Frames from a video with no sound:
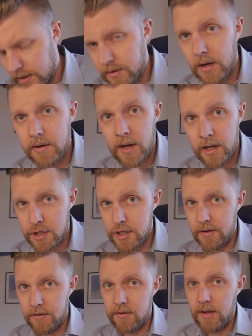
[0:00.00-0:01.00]
They are
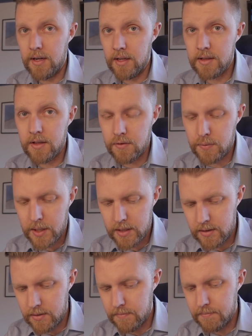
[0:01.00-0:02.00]
actually selling this
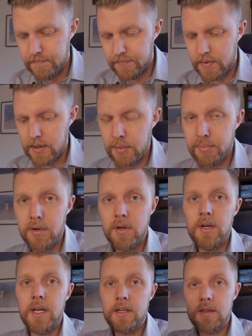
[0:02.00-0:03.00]
one. I put
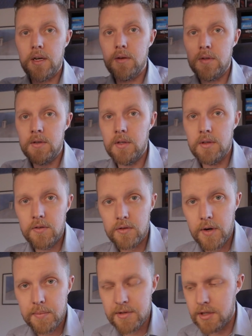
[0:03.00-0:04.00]
a link down in the
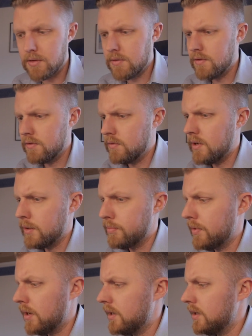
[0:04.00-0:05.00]
description to their
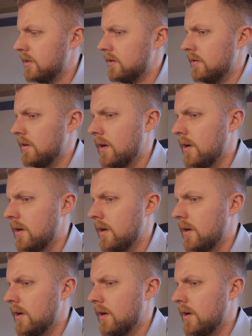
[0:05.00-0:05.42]
product.